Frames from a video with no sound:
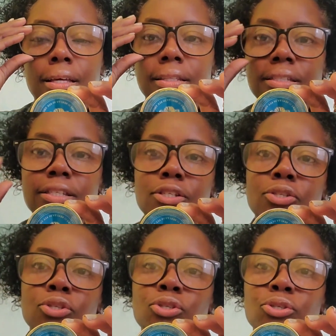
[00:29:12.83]
This is
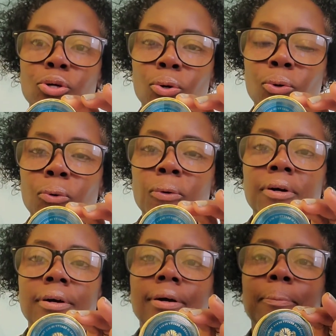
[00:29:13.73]
so
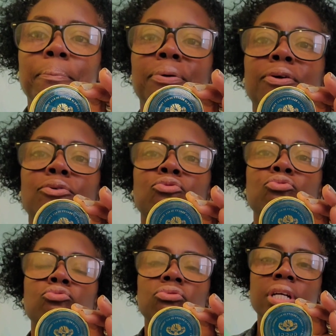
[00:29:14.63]

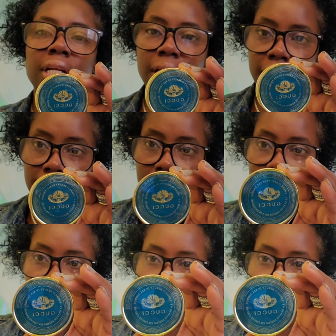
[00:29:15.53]
pretty.